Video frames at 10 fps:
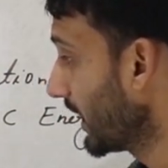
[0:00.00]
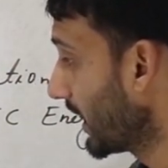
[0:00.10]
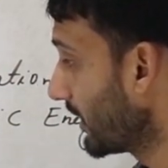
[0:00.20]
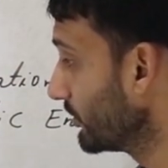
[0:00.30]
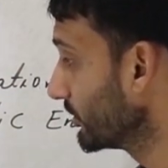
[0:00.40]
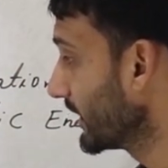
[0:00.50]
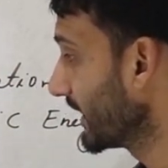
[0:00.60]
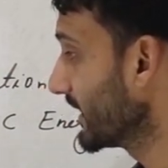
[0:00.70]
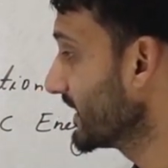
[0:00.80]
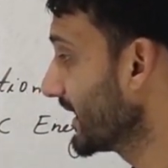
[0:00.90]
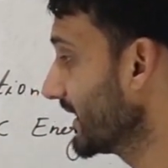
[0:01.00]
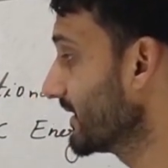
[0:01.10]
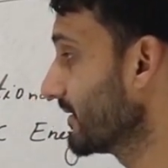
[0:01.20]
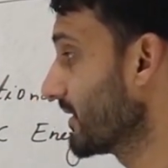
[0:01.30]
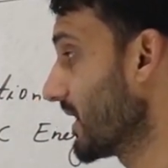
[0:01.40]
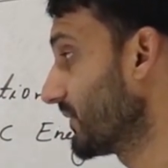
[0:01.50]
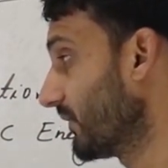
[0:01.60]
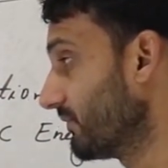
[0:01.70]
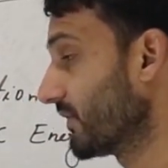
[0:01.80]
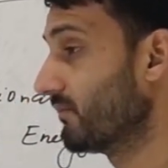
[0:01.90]
how the energy gets
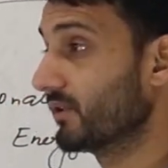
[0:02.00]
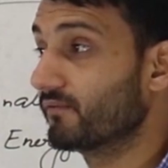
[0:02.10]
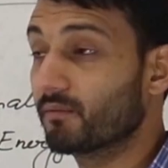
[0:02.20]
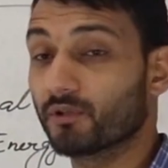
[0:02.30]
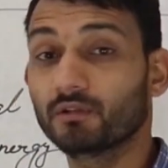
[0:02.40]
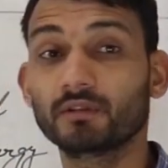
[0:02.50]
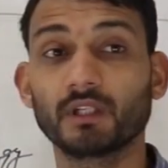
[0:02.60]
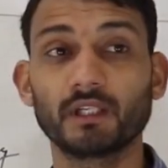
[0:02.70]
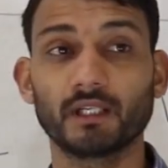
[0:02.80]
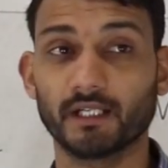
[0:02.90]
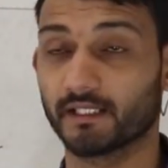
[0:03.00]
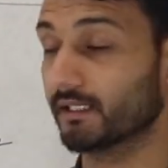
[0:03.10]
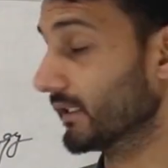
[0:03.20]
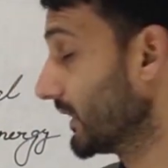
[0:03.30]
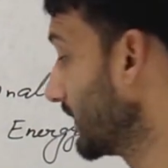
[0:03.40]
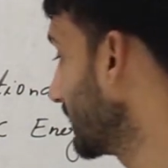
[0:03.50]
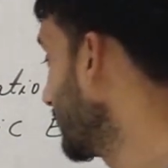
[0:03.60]
transformed from one form to another.